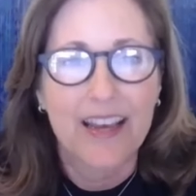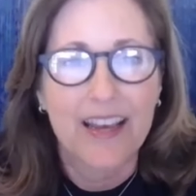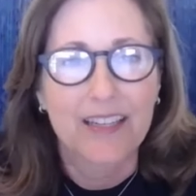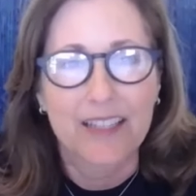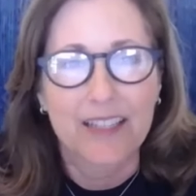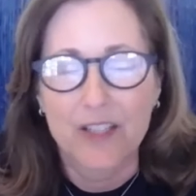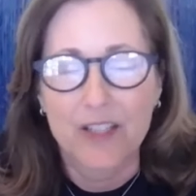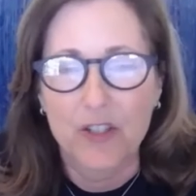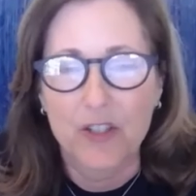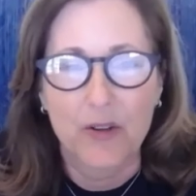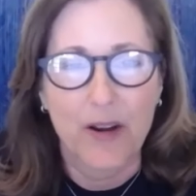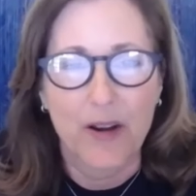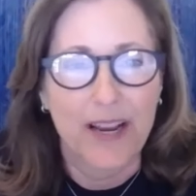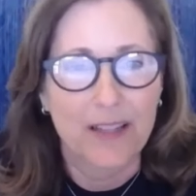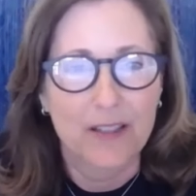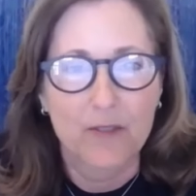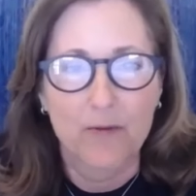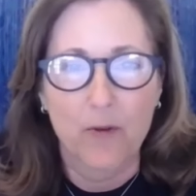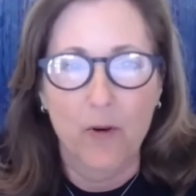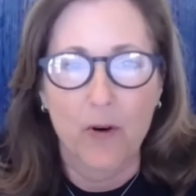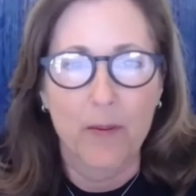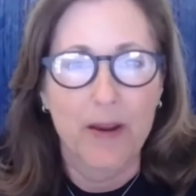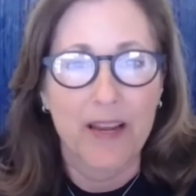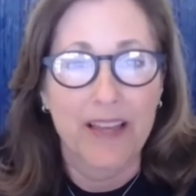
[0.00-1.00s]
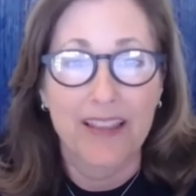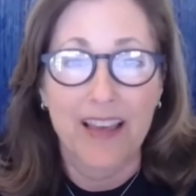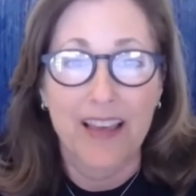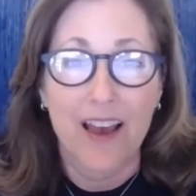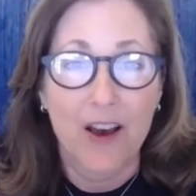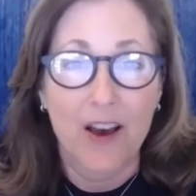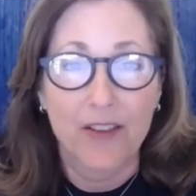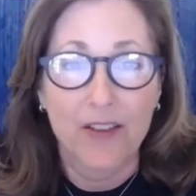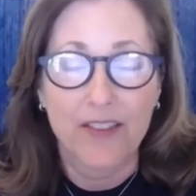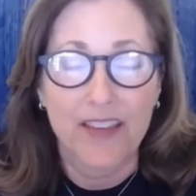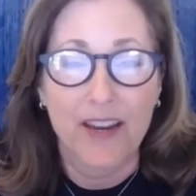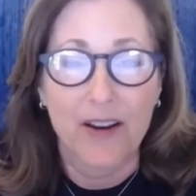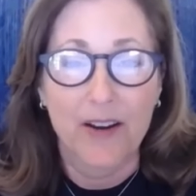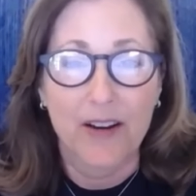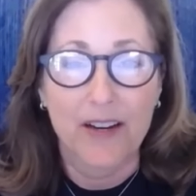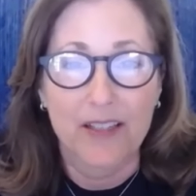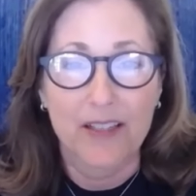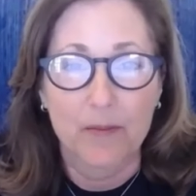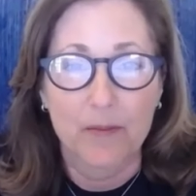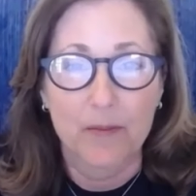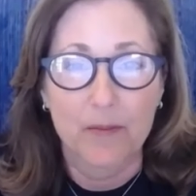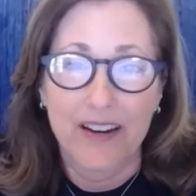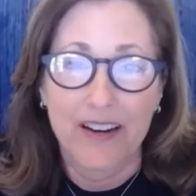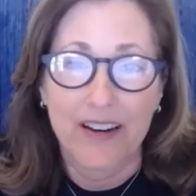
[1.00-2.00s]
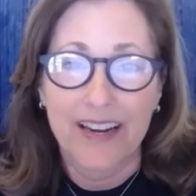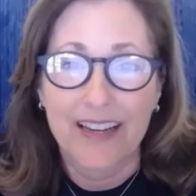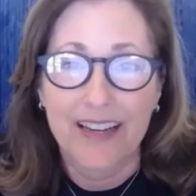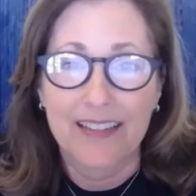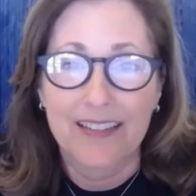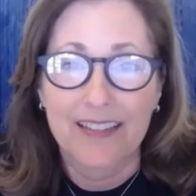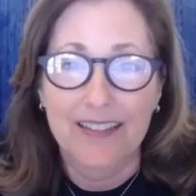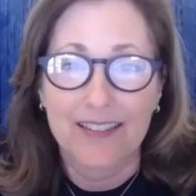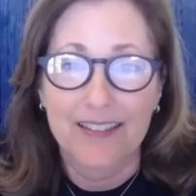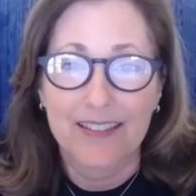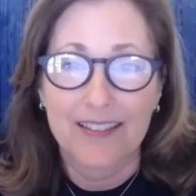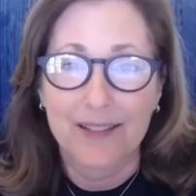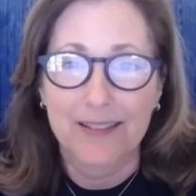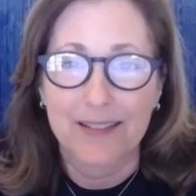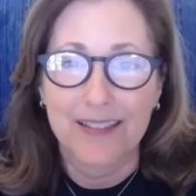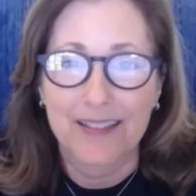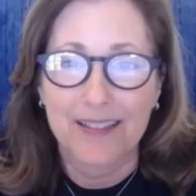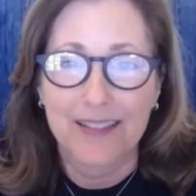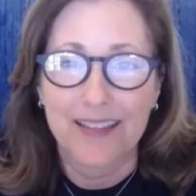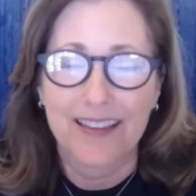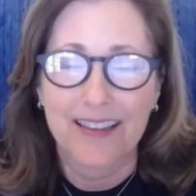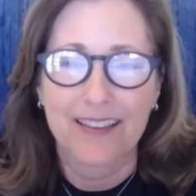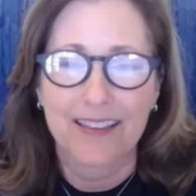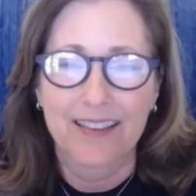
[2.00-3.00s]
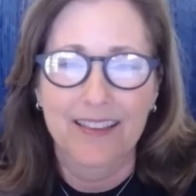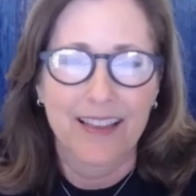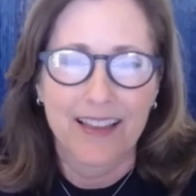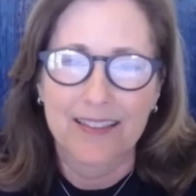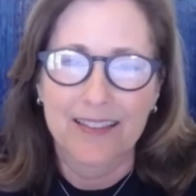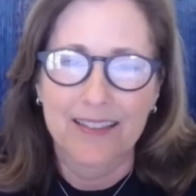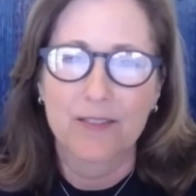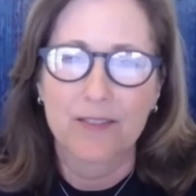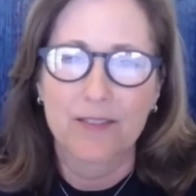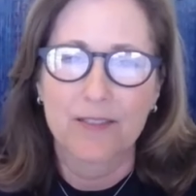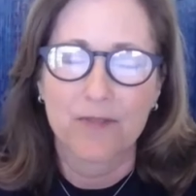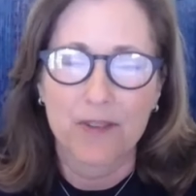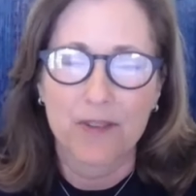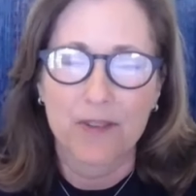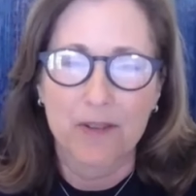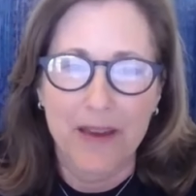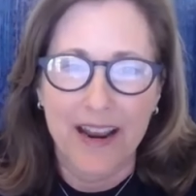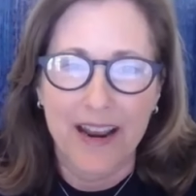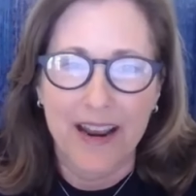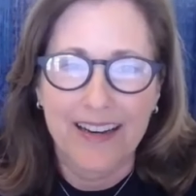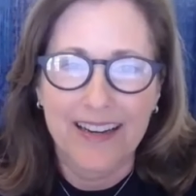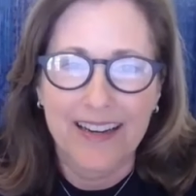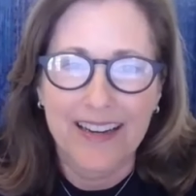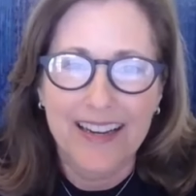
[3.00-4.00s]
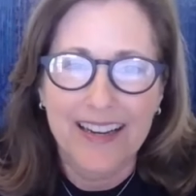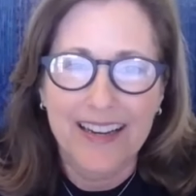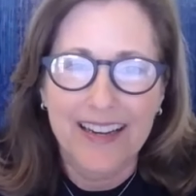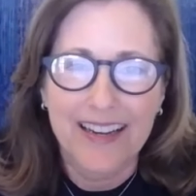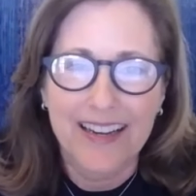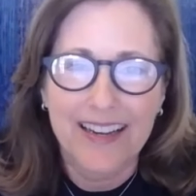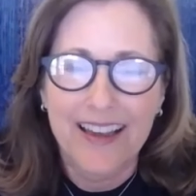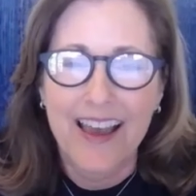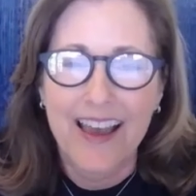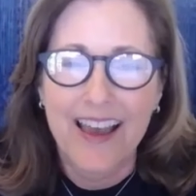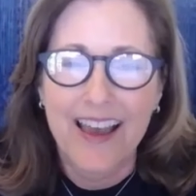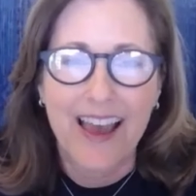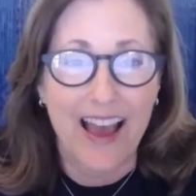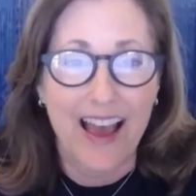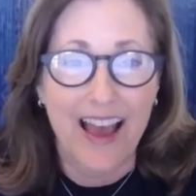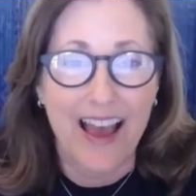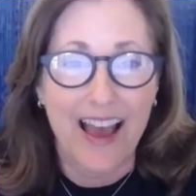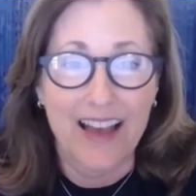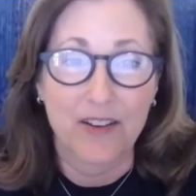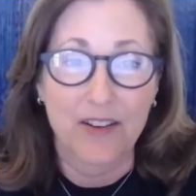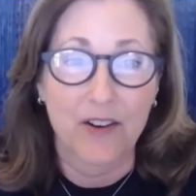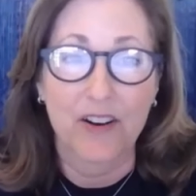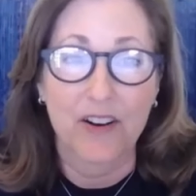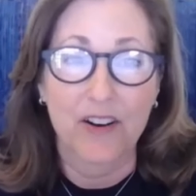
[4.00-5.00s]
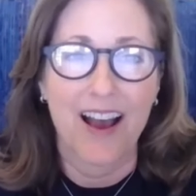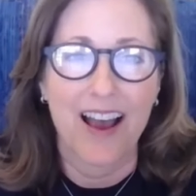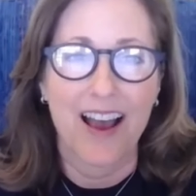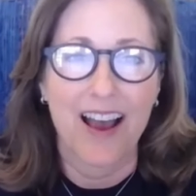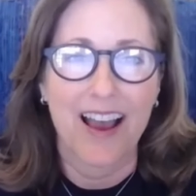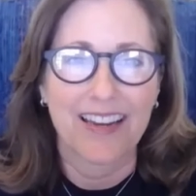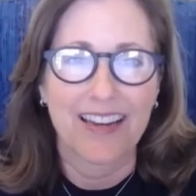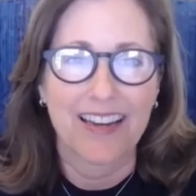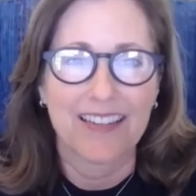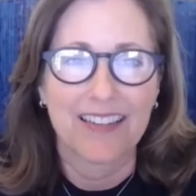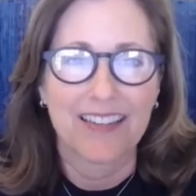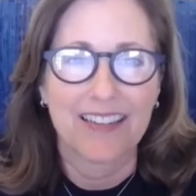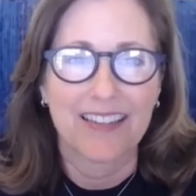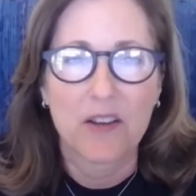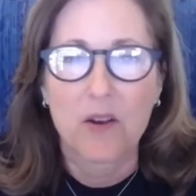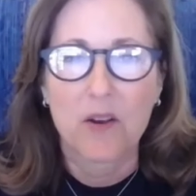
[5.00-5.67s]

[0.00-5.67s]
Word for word: to transforming the healthcare experience using the lens of humanity as our guide.